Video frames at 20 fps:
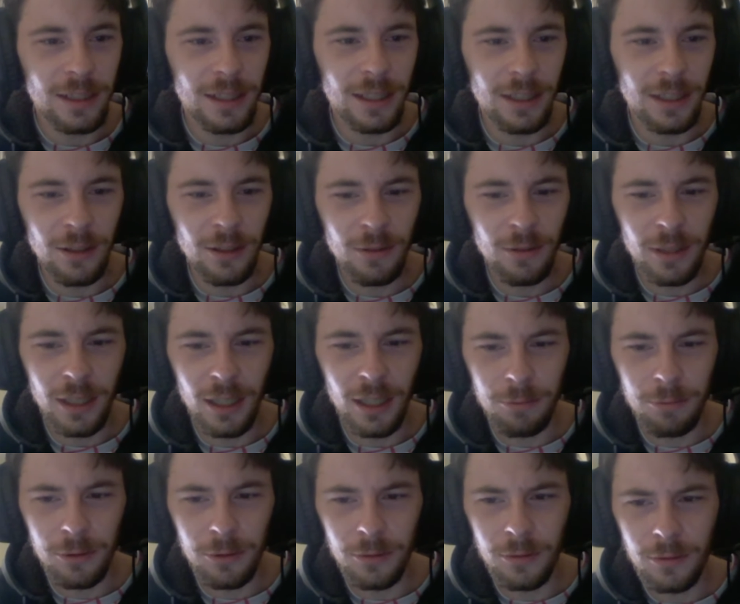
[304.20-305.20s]
getting away,
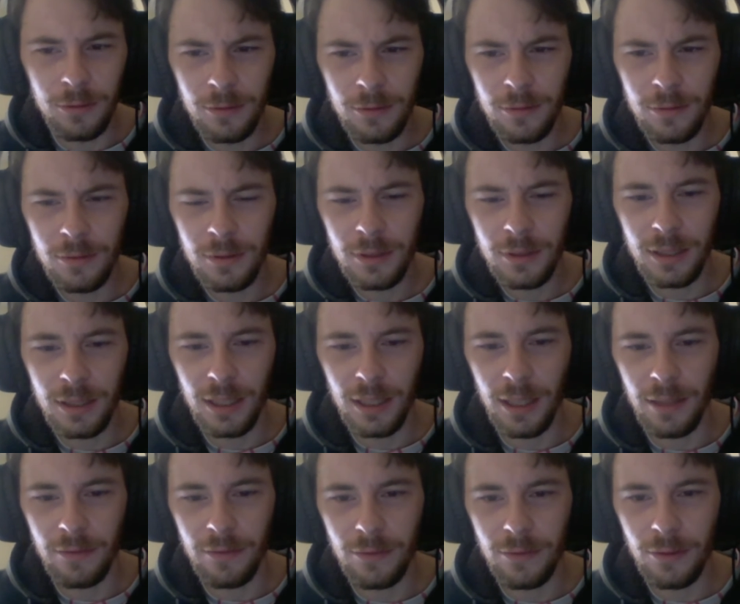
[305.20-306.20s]
Apple.
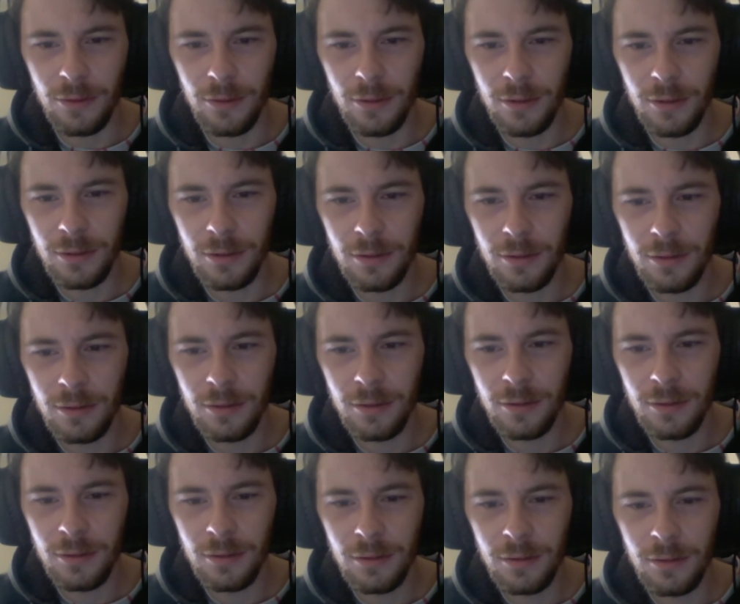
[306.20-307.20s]
Second floor.
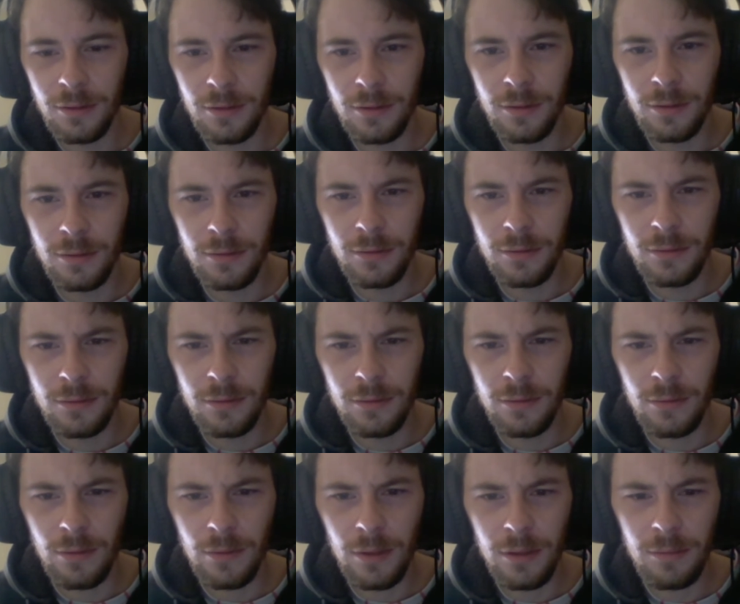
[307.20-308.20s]

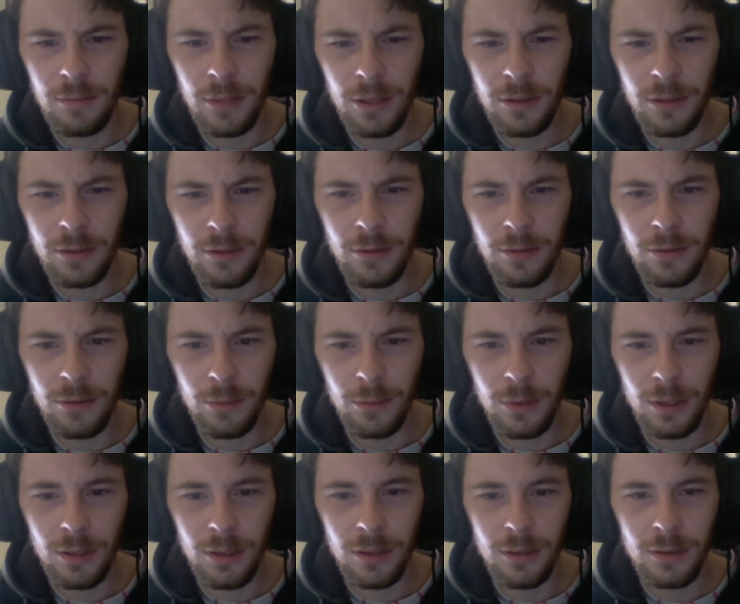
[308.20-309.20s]
Ron Baron
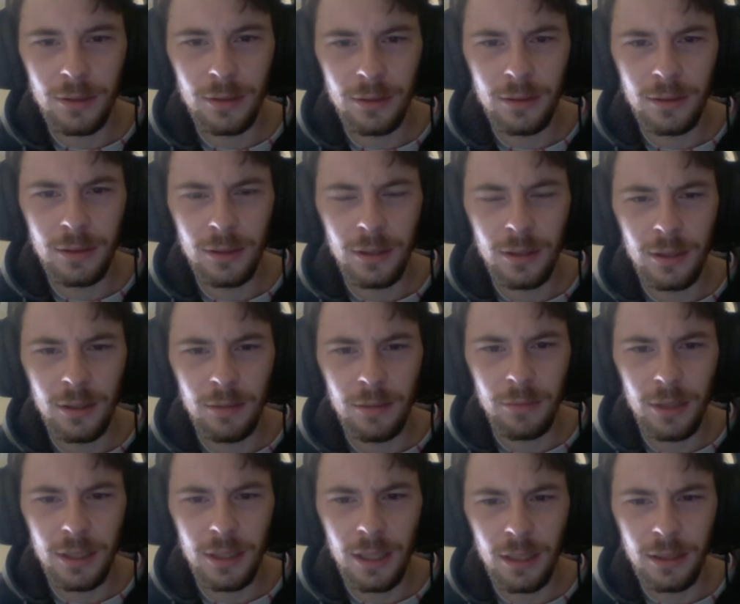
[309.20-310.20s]
Corpse.
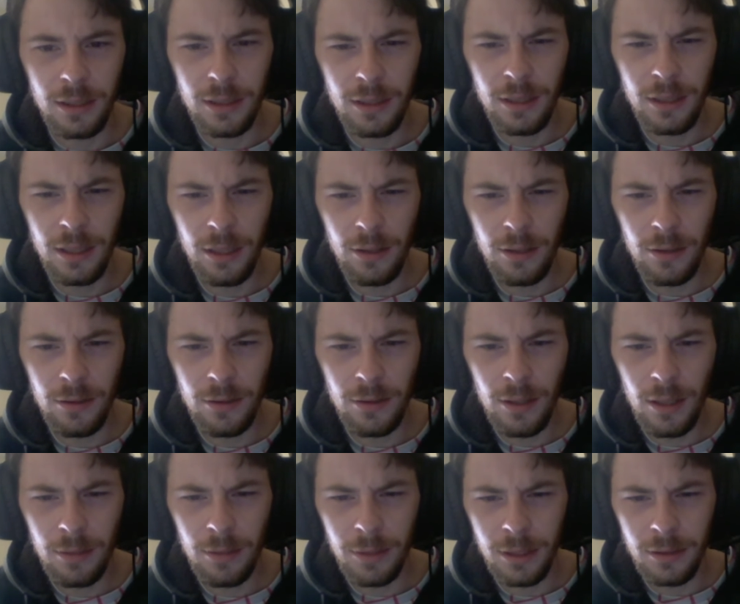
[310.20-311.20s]
Protect Nico
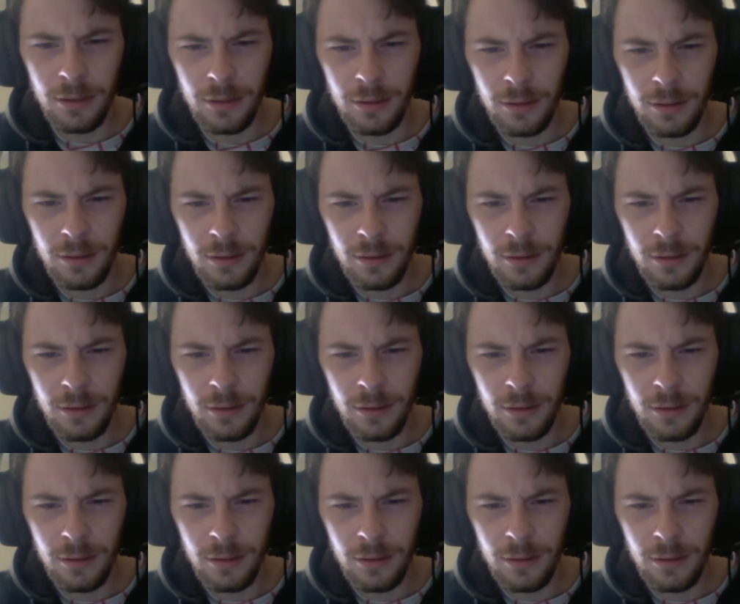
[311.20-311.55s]
Robin.